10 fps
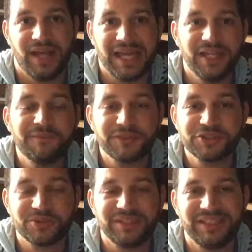I love
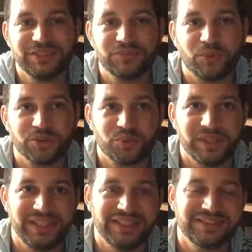1 Corinthians
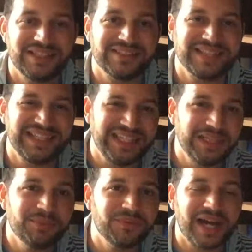4:20. It says, "The
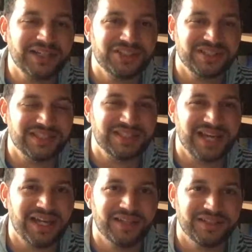kingdom of God just does
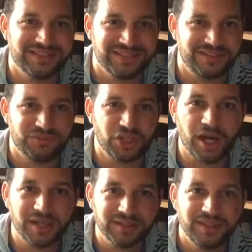not consist of
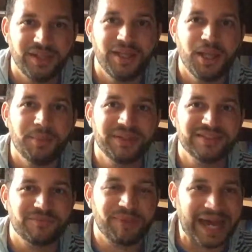talk, but
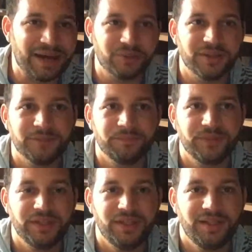is of power."
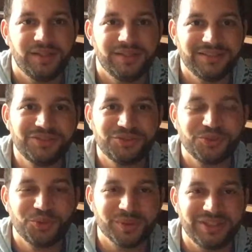This is
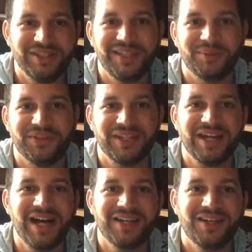who we're dealing with, the
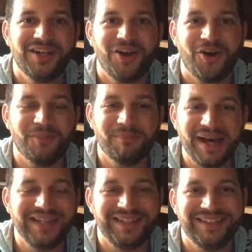God
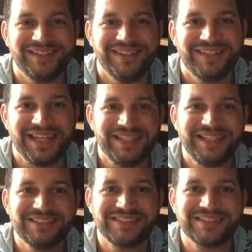Almighty, that
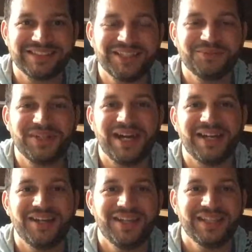he is the Son of
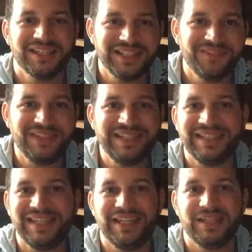God, the living
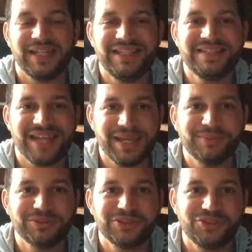King, that he's
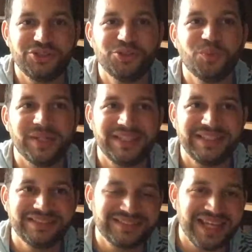able to do what
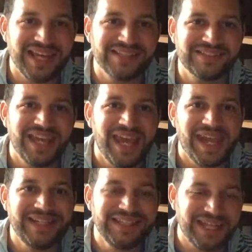he says.
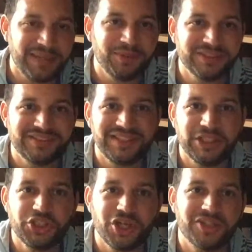And he came on the scene
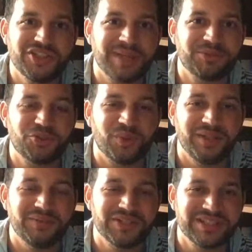in John chapter
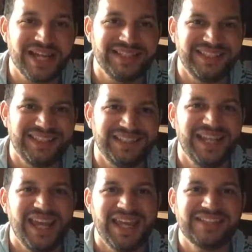20, verse 19,
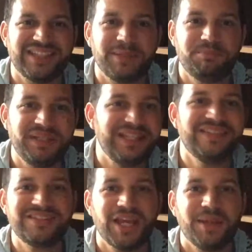and said,
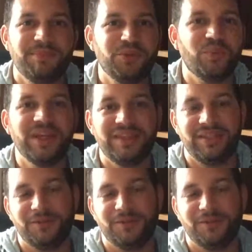"Peace be with